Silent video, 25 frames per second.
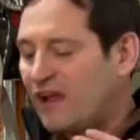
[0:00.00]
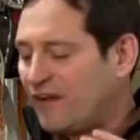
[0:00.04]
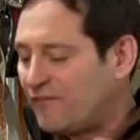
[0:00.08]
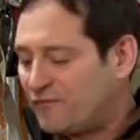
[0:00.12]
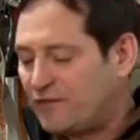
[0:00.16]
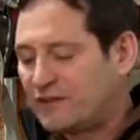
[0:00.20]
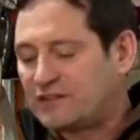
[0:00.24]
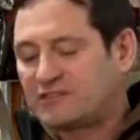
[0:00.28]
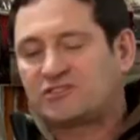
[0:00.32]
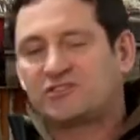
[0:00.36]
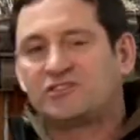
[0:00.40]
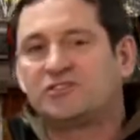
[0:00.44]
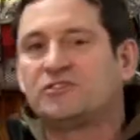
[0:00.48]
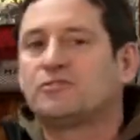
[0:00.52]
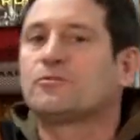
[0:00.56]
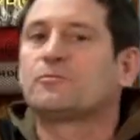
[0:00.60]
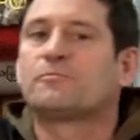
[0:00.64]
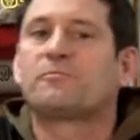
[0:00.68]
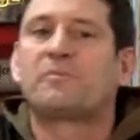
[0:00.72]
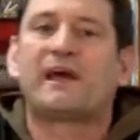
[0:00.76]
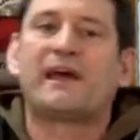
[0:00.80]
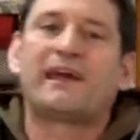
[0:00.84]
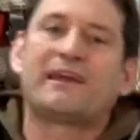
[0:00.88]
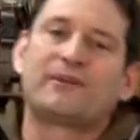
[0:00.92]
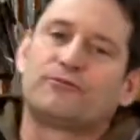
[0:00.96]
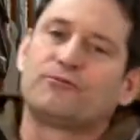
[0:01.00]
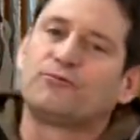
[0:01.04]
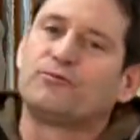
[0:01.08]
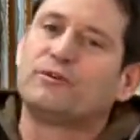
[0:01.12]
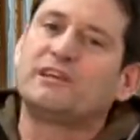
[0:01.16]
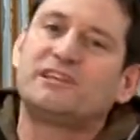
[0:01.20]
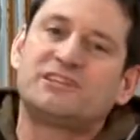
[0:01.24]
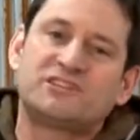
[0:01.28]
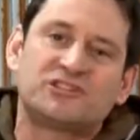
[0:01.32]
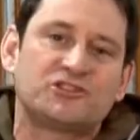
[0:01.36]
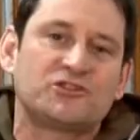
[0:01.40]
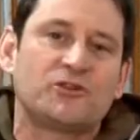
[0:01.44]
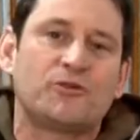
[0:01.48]
eventually your bag
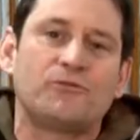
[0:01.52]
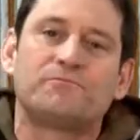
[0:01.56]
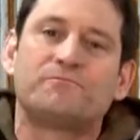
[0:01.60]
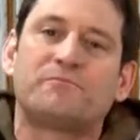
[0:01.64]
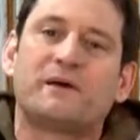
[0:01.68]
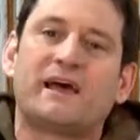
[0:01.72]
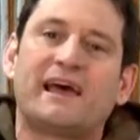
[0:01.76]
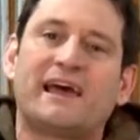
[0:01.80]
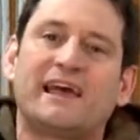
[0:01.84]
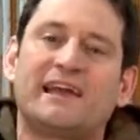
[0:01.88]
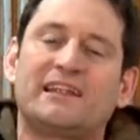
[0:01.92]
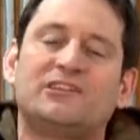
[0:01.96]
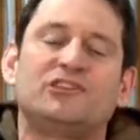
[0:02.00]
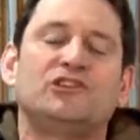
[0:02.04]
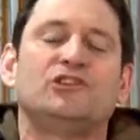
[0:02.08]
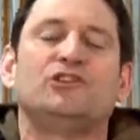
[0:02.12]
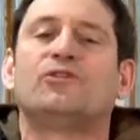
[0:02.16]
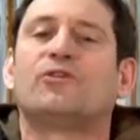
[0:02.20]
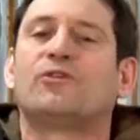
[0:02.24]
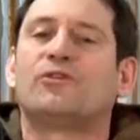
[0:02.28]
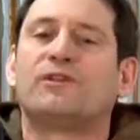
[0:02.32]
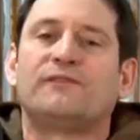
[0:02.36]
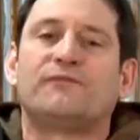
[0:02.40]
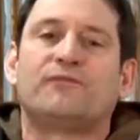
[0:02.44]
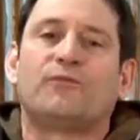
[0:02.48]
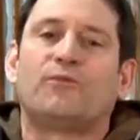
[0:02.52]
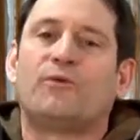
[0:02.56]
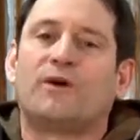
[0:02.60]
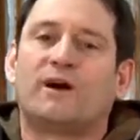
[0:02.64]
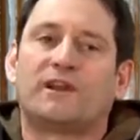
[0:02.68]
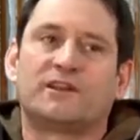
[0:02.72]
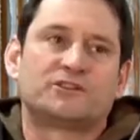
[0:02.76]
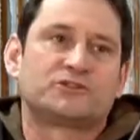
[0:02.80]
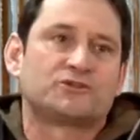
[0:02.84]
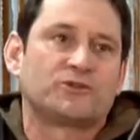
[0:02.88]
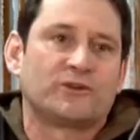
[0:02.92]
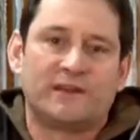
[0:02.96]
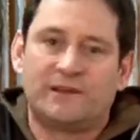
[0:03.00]
reeks so bad you don't even
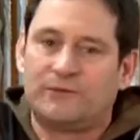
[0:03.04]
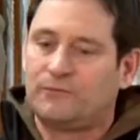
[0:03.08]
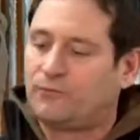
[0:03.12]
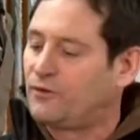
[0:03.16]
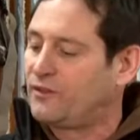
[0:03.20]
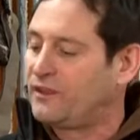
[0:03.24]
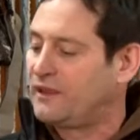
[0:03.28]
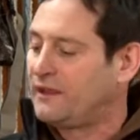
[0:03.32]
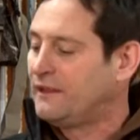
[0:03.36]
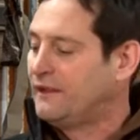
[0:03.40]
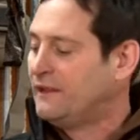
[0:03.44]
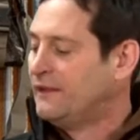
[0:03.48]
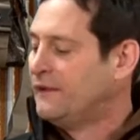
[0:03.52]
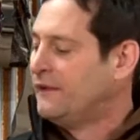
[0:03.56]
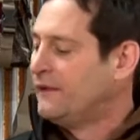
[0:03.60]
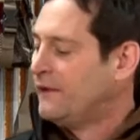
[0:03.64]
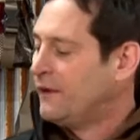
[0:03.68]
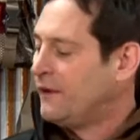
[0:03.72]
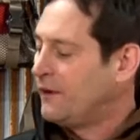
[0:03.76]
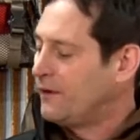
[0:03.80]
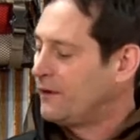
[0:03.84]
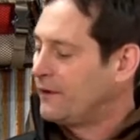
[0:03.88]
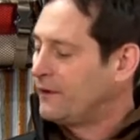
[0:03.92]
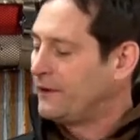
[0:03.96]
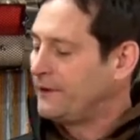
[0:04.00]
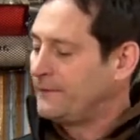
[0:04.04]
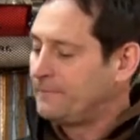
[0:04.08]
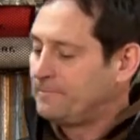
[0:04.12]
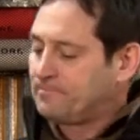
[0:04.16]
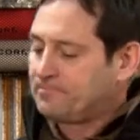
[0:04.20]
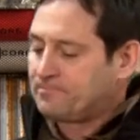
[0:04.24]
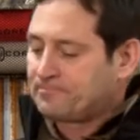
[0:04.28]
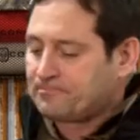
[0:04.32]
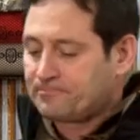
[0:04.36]
wanna train with it, all right?